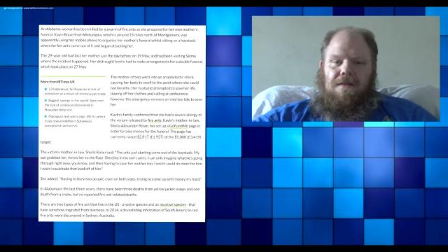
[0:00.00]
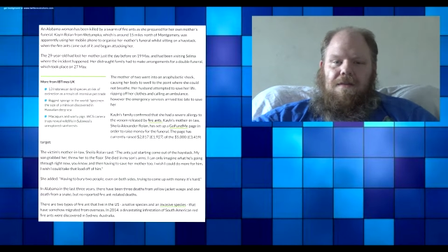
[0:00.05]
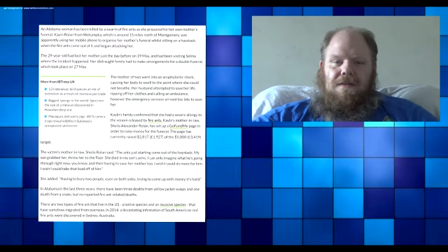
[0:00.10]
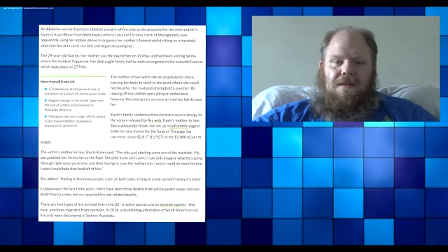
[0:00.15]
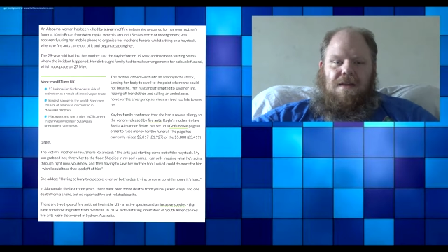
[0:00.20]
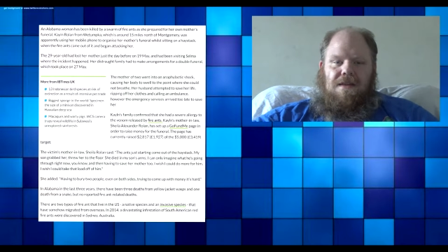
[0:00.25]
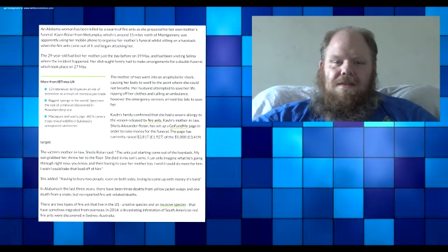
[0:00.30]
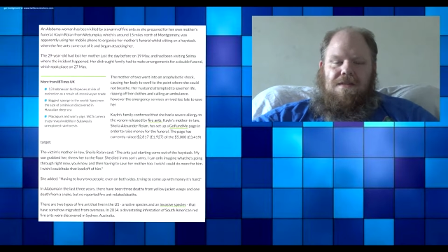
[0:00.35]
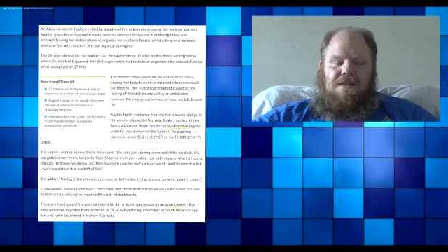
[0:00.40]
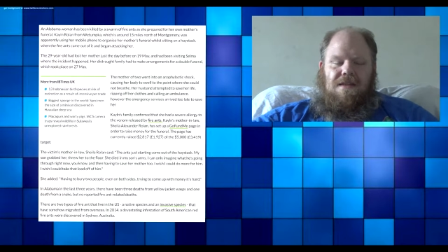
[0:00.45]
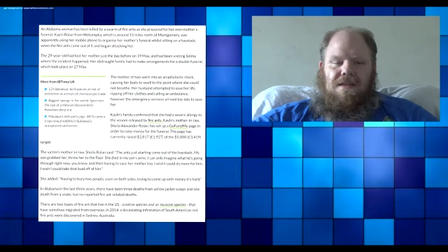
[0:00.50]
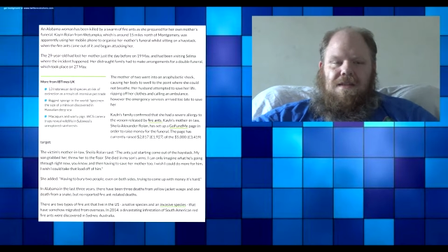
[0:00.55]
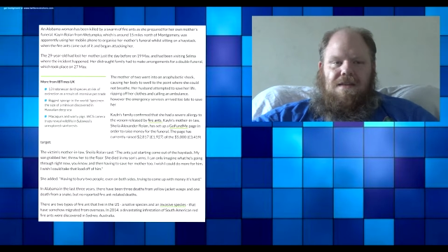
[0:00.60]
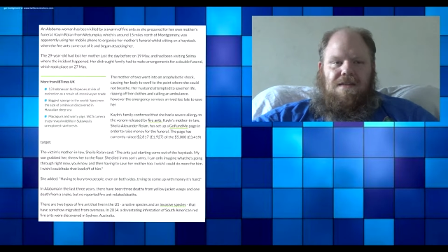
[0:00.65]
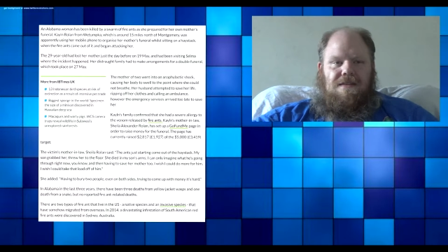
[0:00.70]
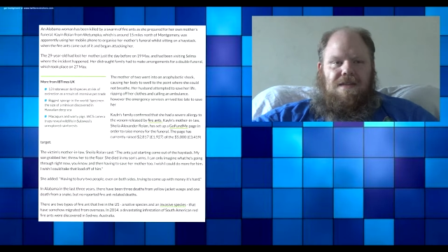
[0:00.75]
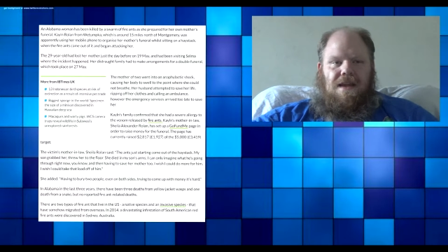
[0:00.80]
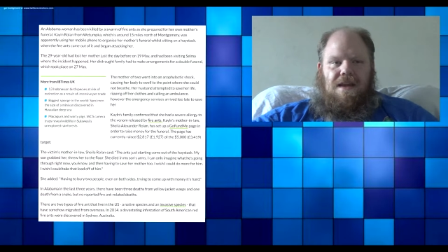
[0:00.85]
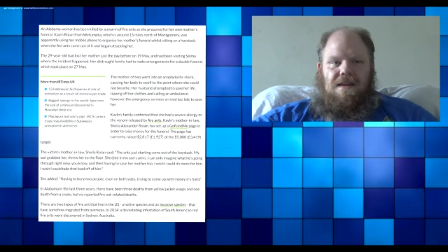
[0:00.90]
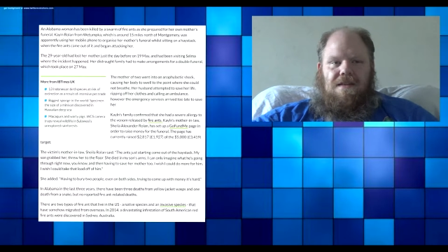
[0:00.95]

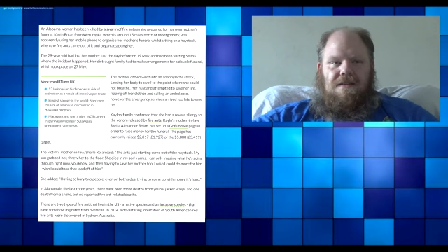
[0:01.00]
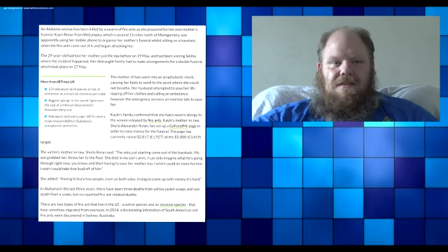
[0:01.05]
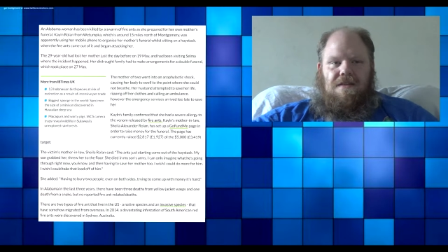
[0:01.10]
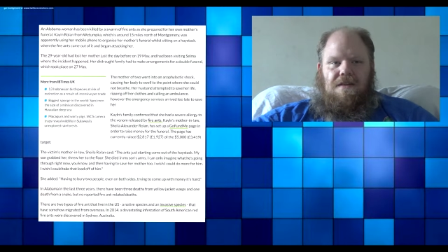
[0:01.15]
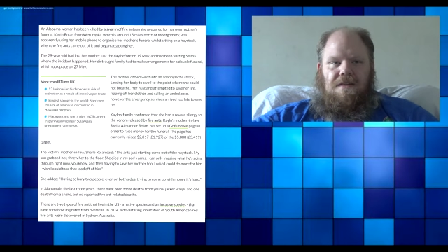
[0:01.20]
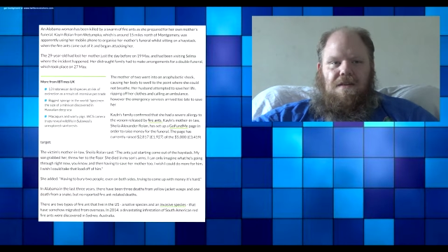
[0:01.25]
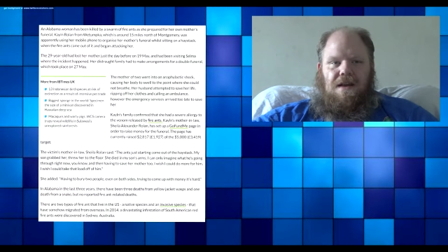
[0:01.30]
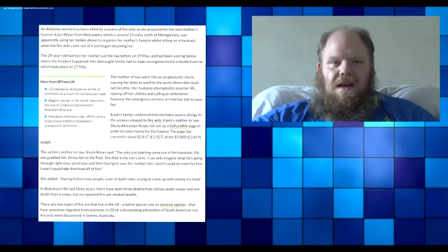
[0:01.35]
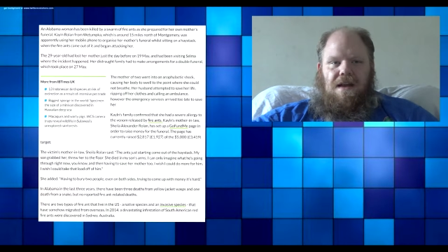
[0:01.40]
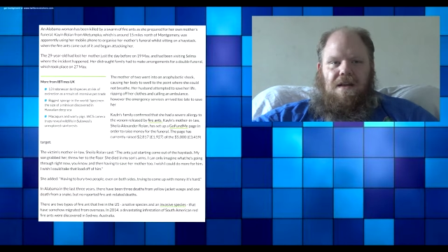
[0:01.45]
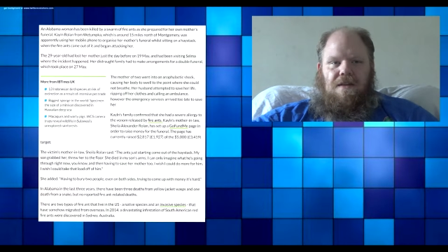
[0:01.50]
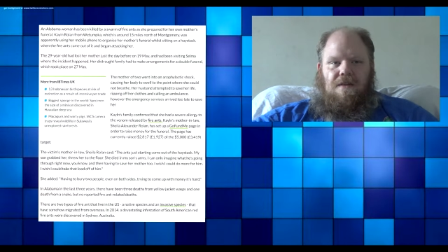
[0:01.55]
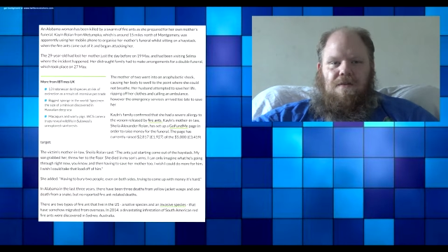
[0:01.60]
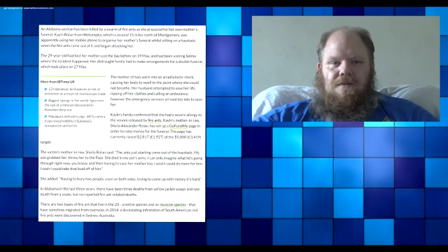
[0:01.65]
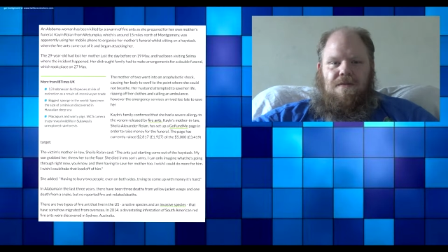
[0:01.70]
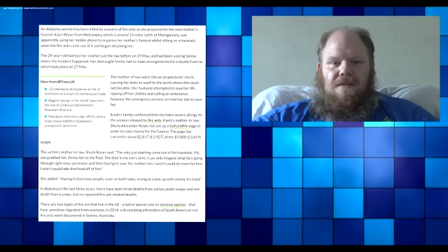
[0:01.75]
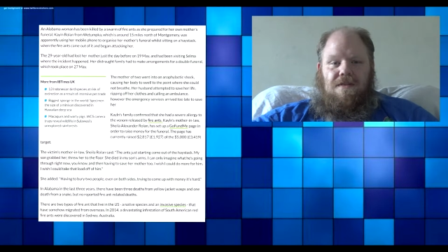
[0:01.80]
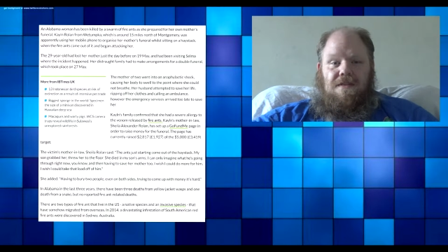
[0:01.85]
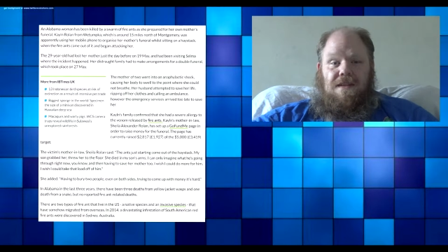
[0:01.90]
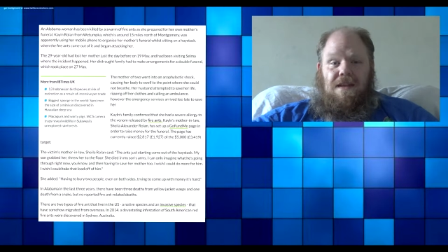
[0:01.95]
These days, you're not
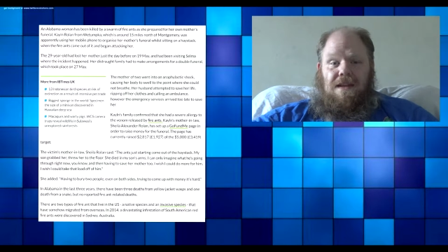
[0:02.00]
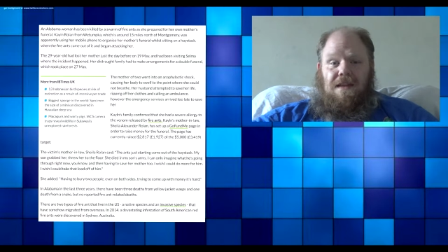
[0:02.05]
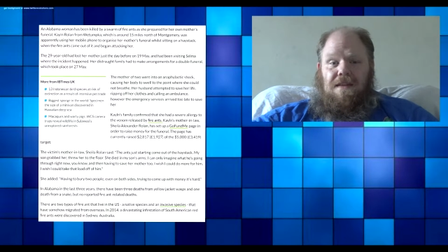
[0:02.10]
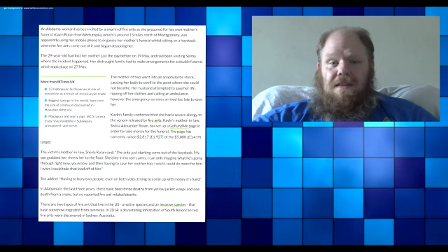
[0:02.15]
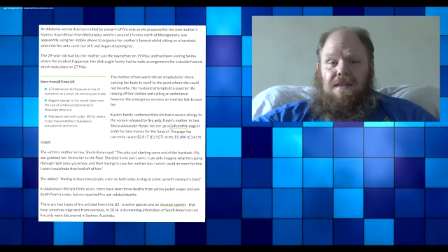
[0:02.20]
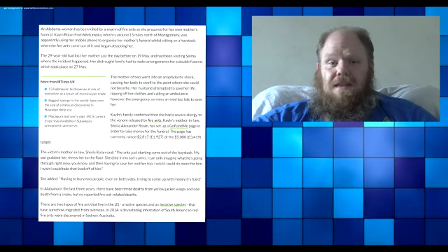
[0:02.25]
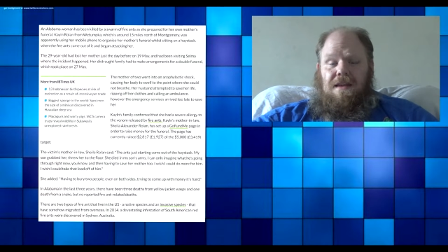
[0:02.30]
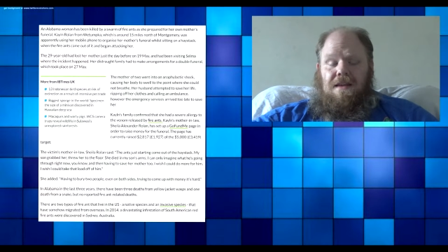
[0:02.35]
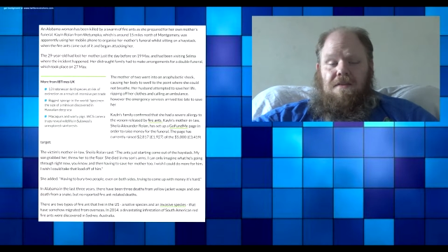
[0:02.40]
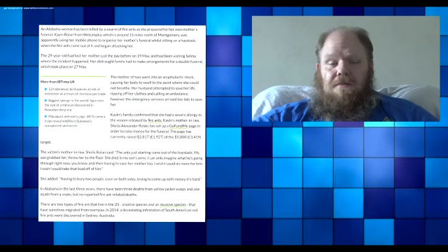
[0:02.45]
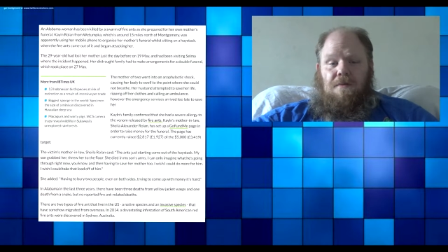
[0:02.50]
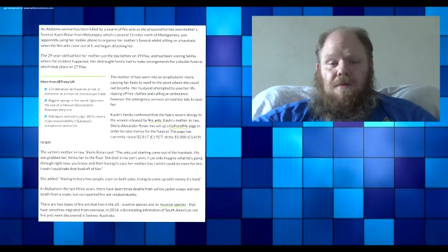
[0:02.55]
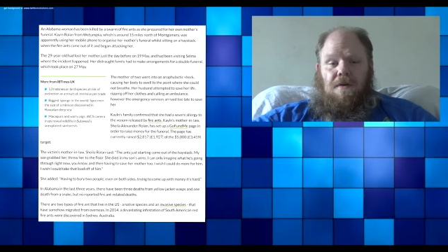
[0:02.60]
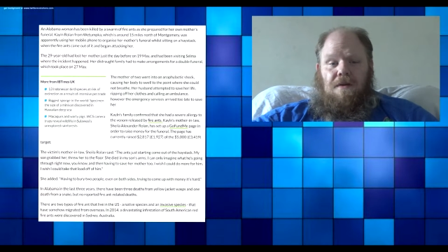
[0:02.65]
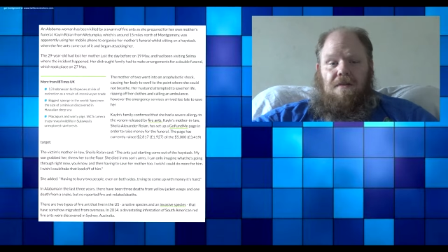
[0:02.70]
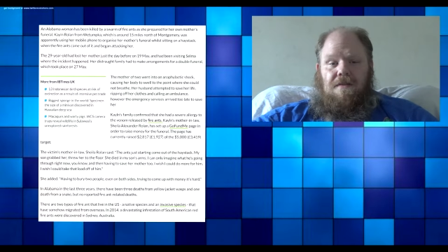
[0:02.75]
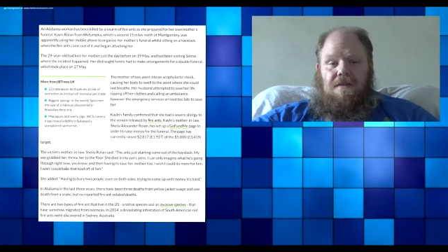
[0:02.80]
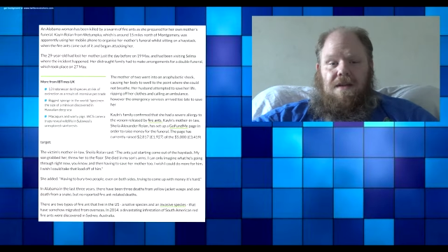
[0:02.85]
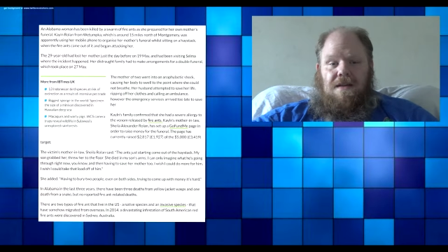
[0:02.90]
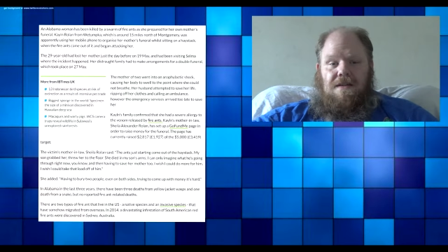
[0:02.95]
used to seeing things
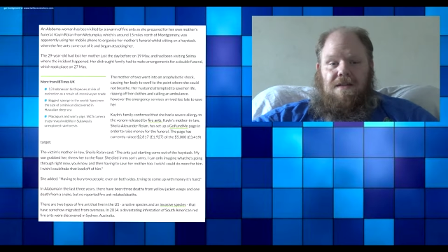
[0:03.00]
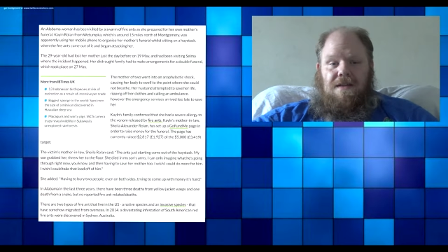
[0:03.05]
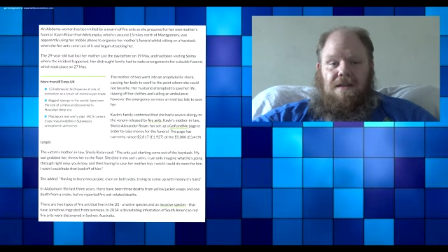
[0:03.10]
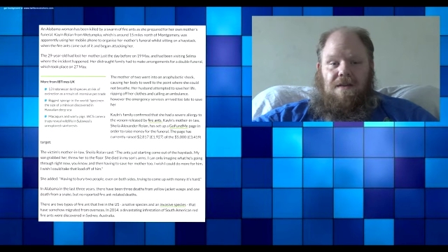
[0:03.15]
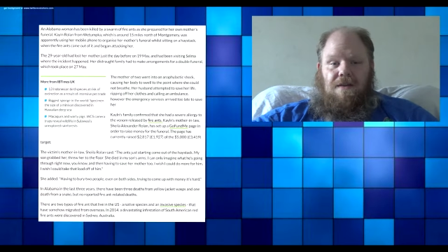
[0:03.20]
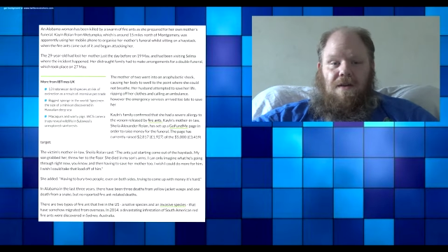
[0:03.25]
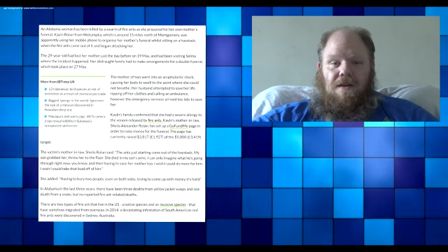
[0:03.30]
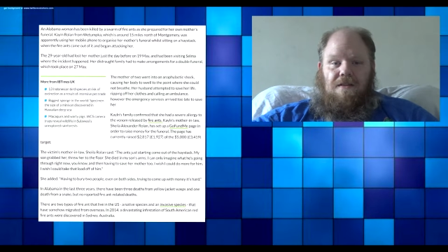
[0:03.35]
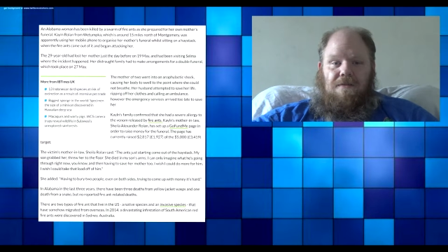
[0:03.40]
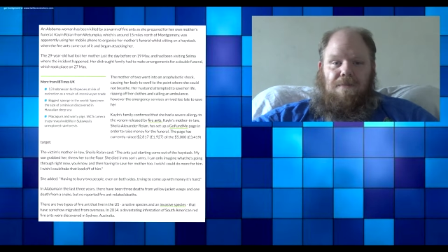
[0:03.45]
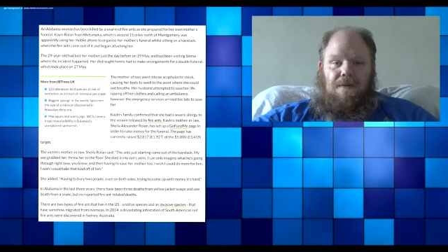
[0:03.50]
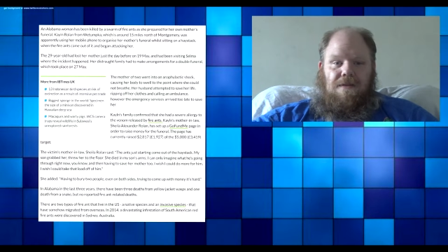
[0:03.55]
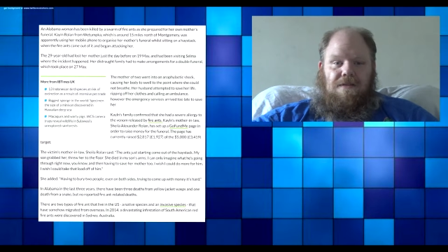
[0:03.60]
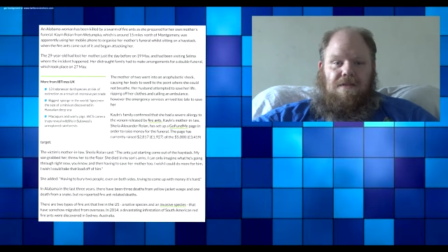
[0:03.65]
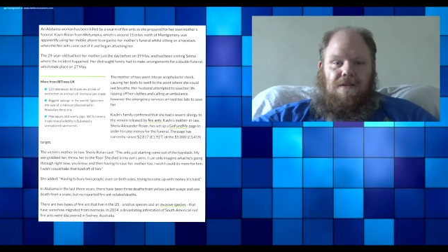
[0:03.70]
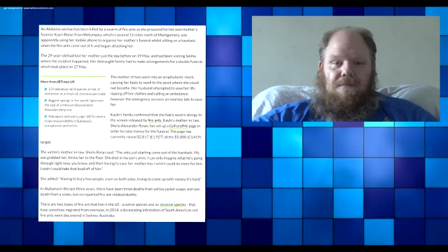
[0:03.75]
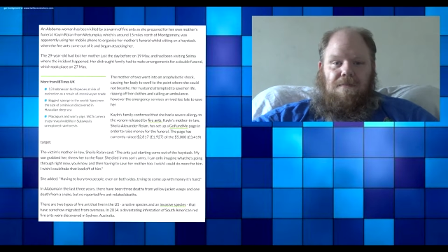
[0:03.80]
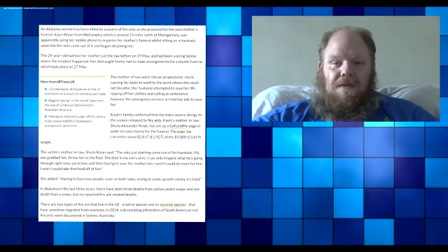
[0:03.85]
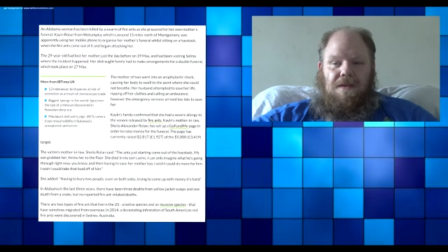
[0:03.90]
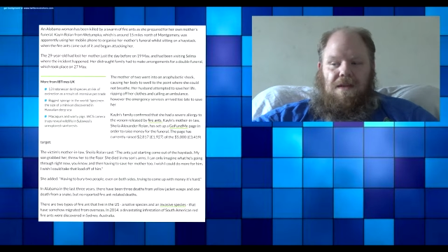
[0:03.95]
where it's actually caused by
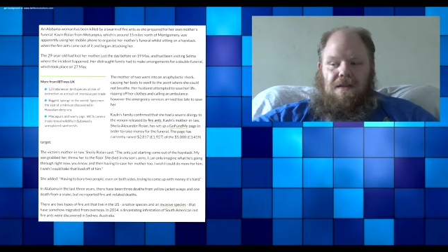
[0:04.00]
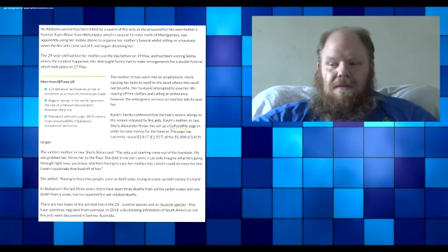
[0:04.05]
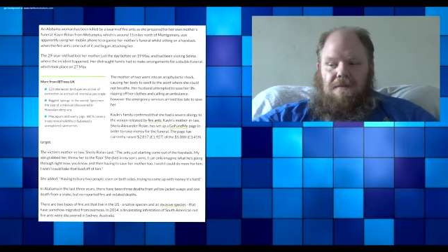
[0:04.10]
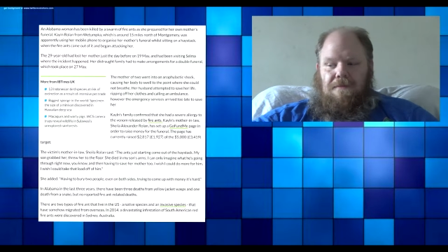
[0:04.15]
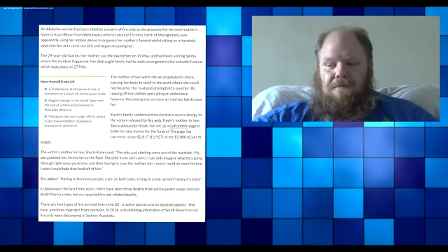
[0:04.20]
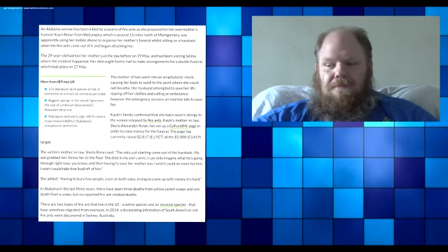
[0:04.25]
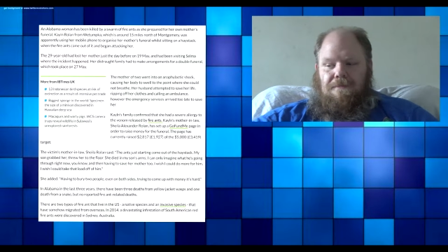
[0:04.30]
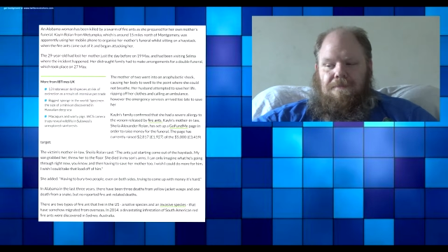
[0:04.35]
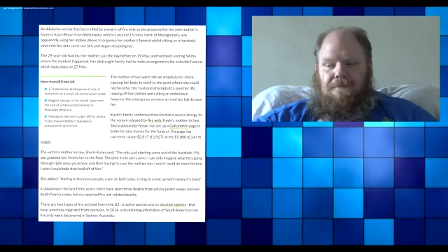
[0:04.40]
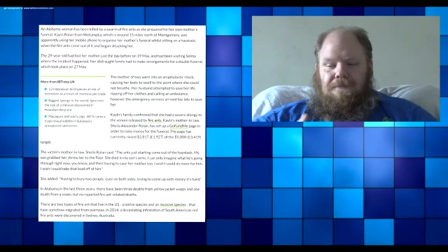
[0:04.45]
something